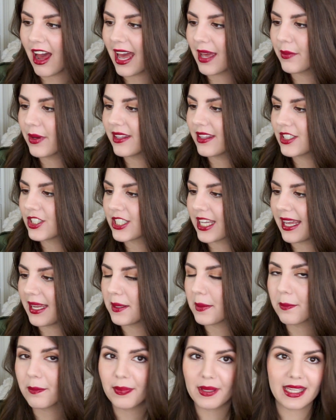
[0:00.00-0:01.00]
I wear the
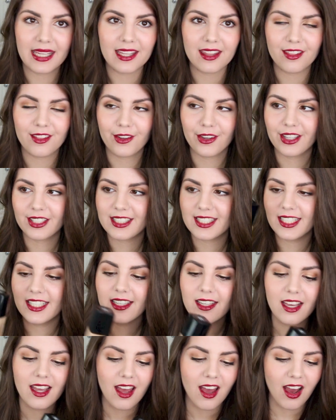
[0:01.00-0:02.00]
shade
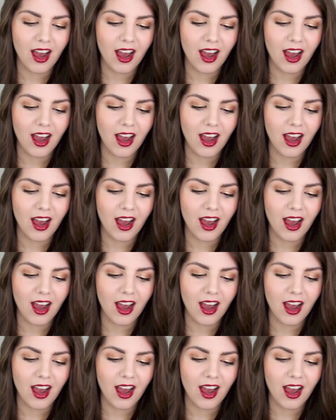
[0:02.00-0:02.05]
B30.